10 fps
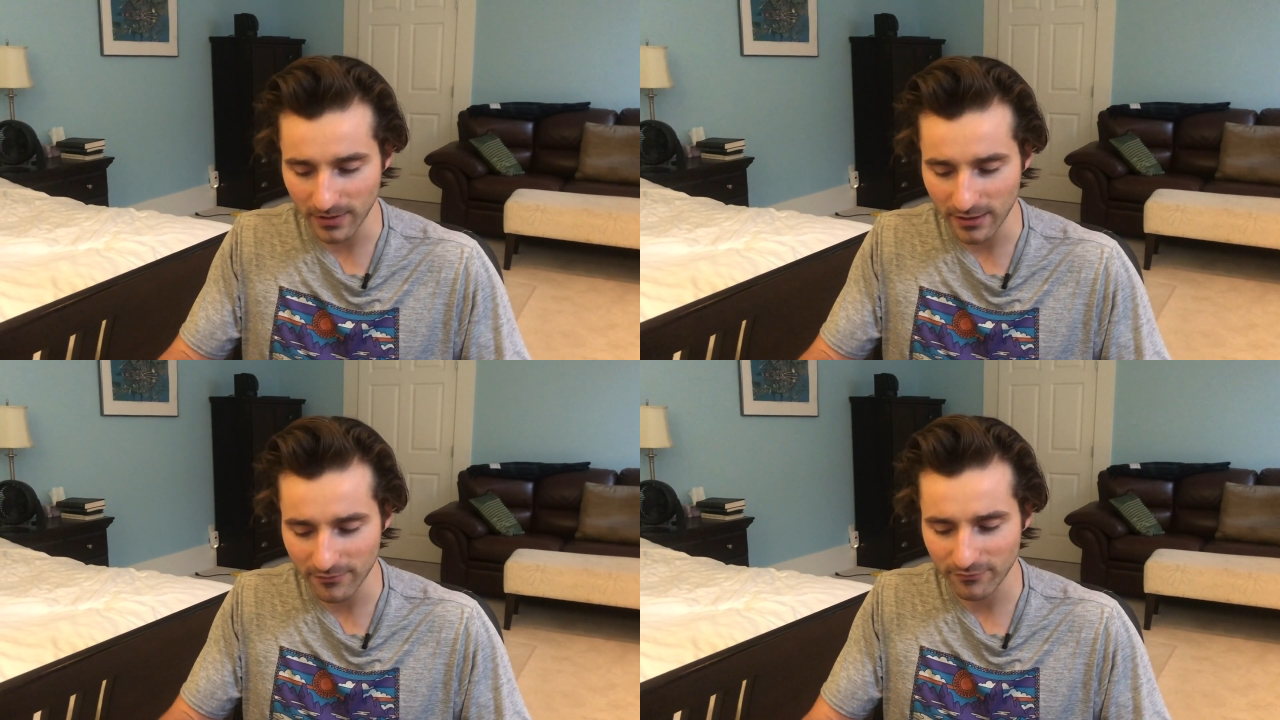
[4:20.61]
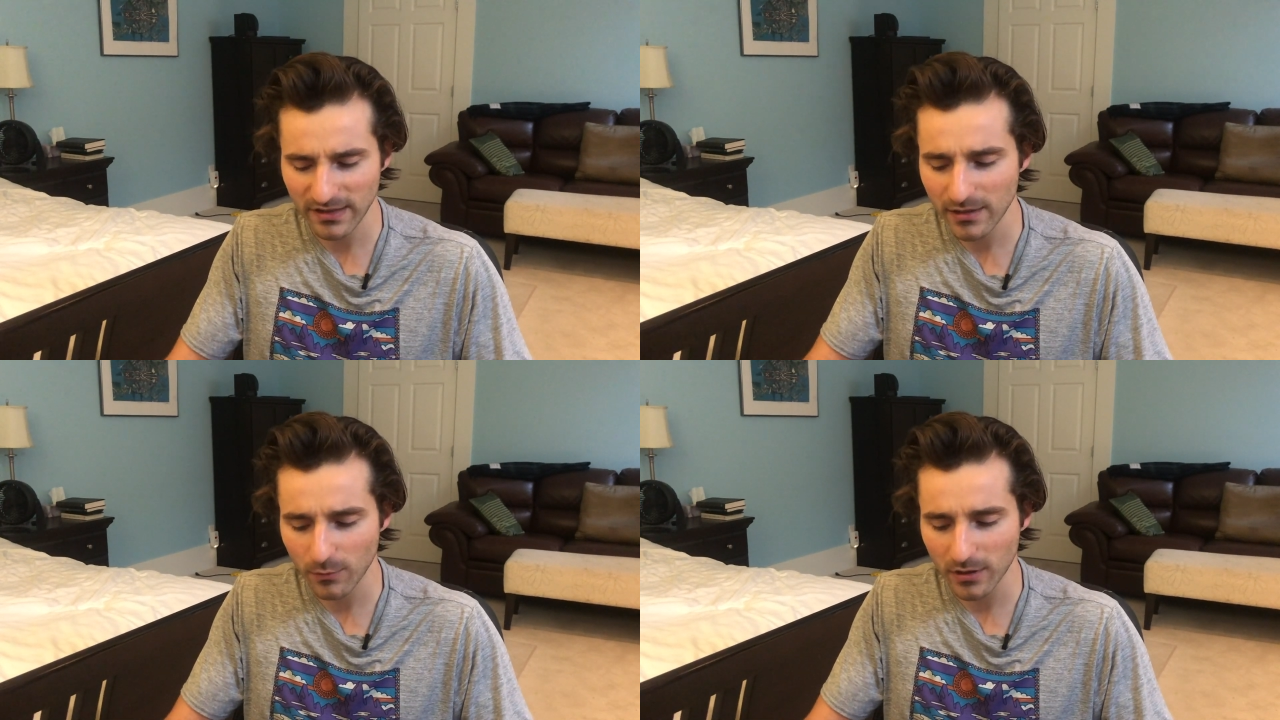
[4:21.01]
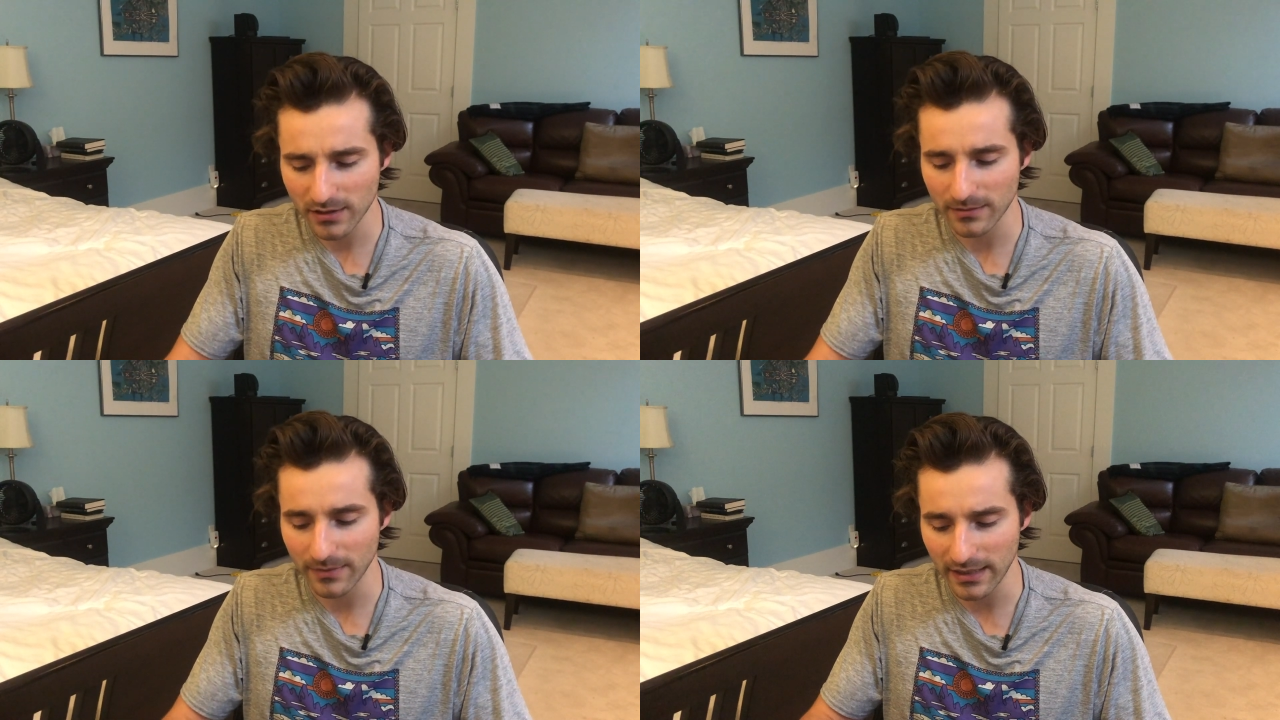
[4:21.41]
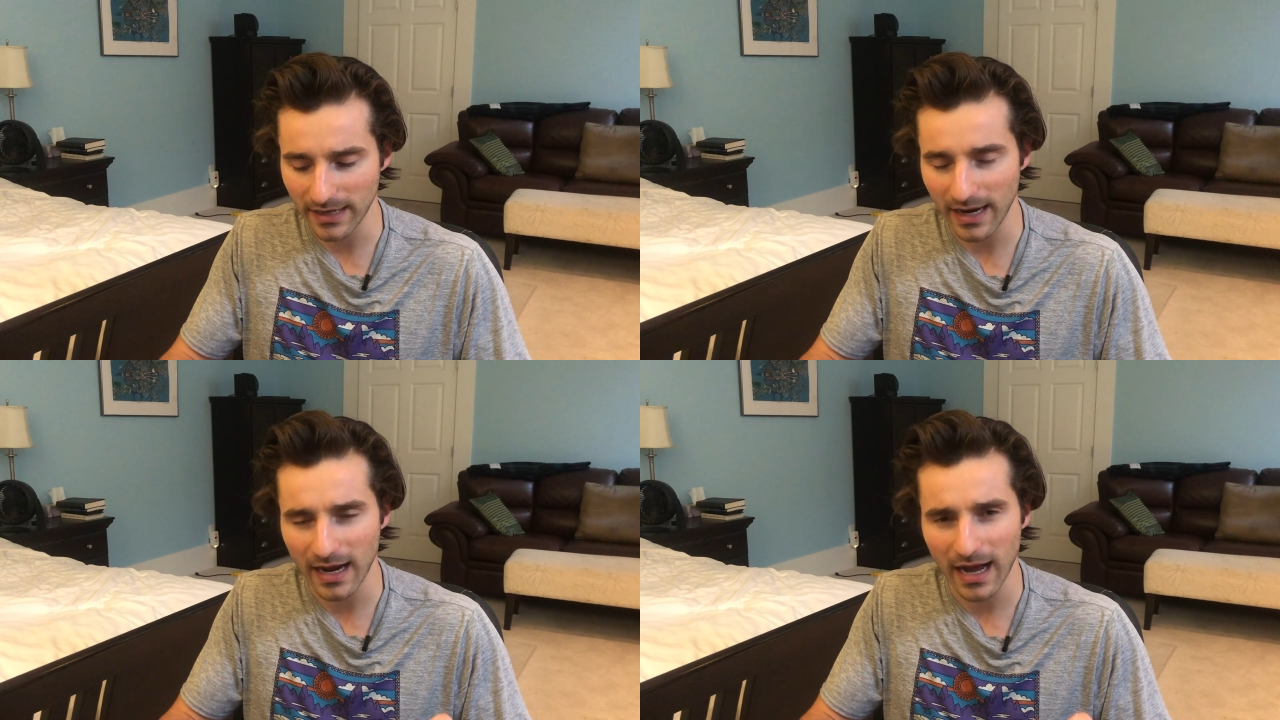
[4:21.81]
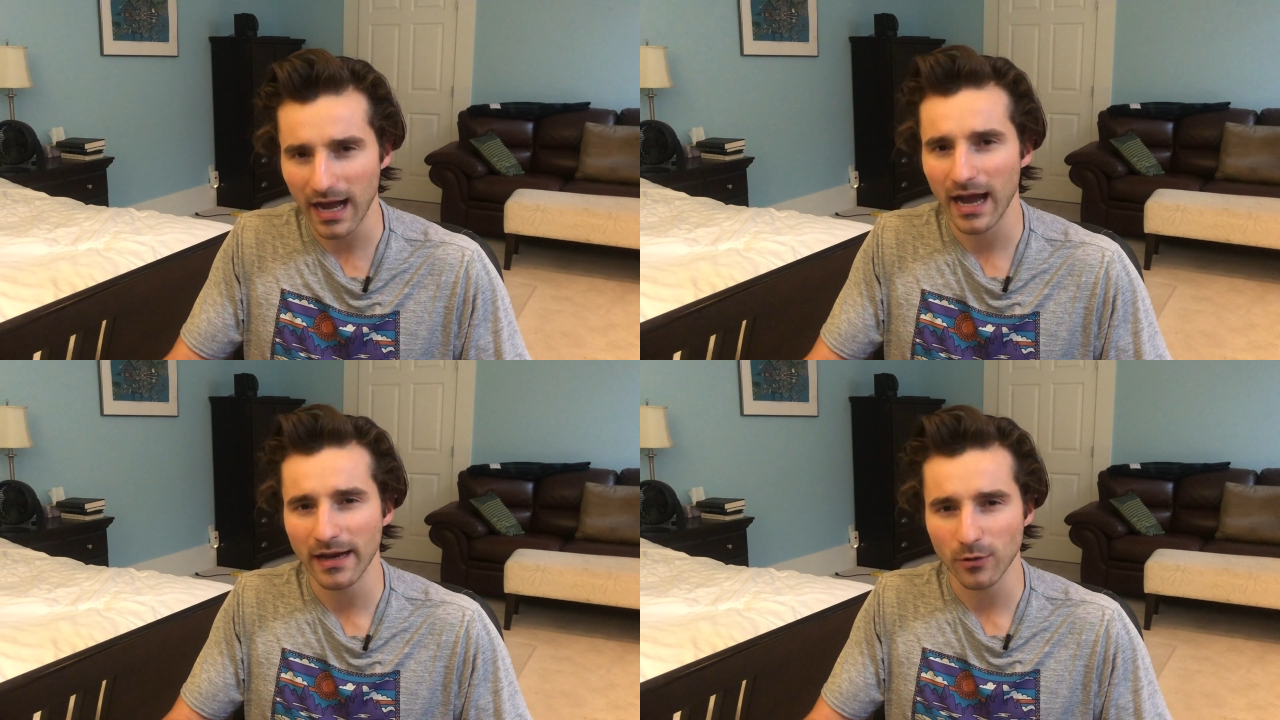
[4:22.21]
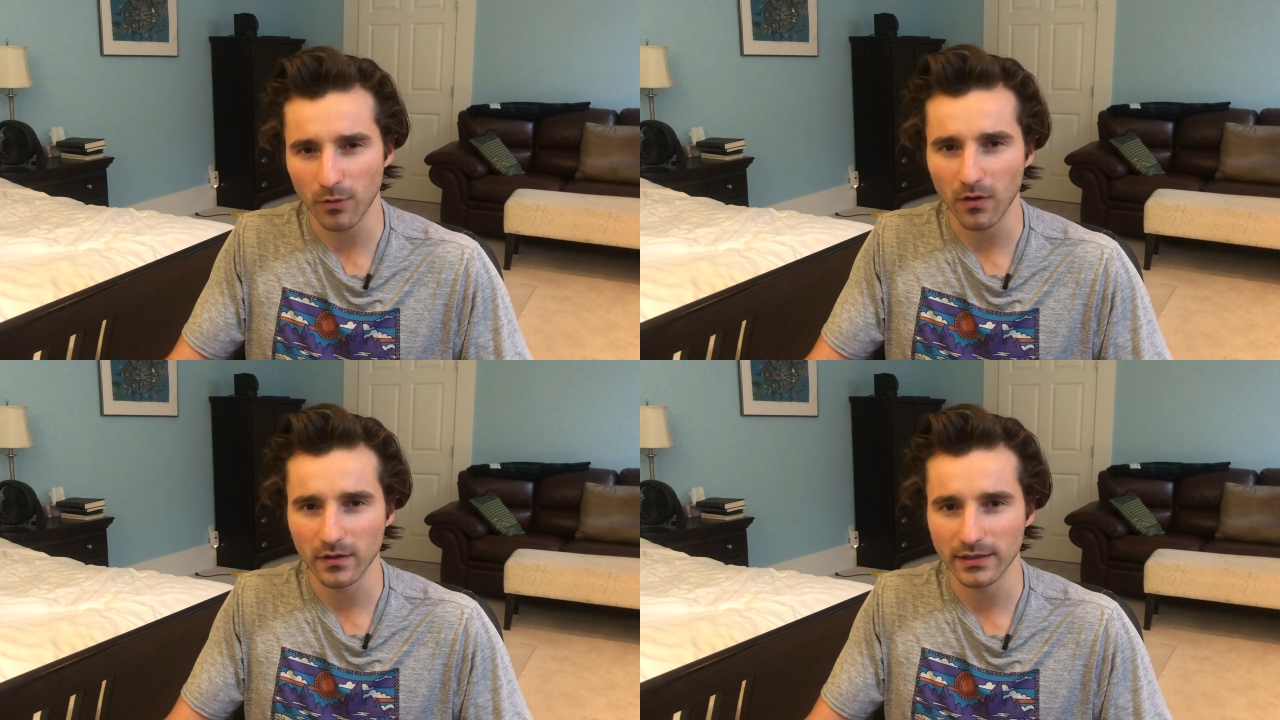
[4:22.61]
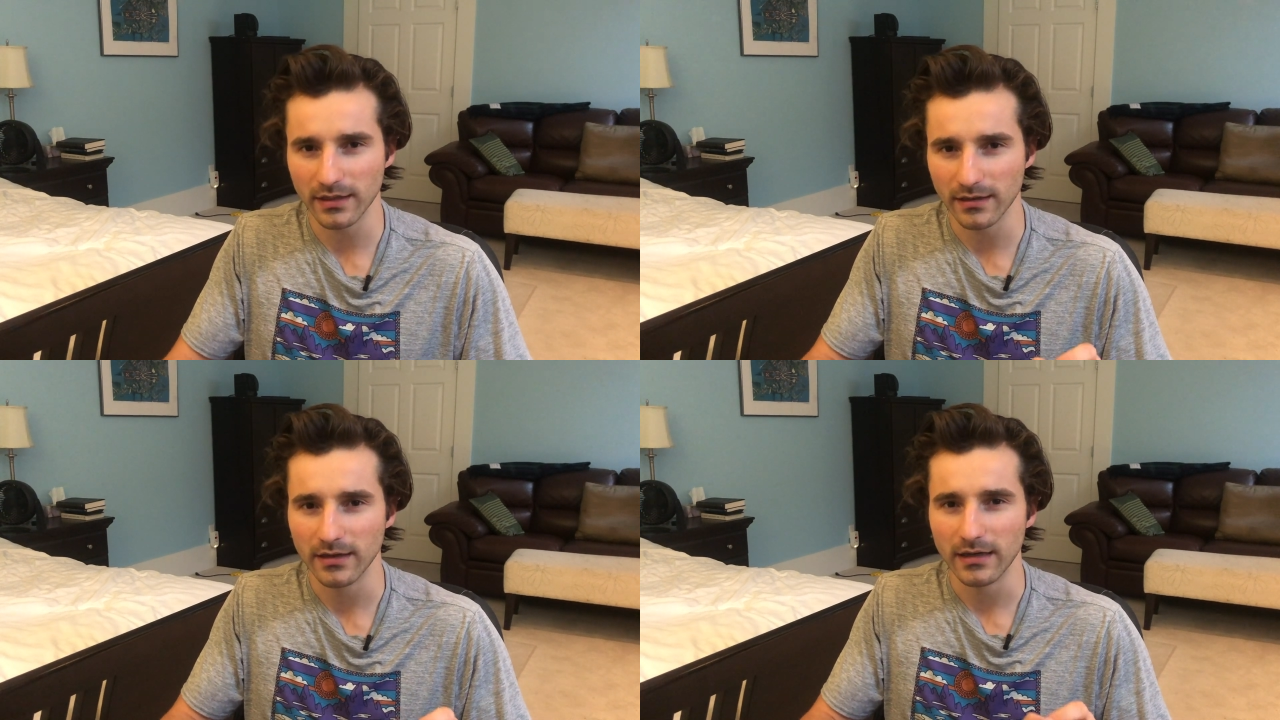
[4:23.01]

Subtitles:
and they really wanted to make a high-quality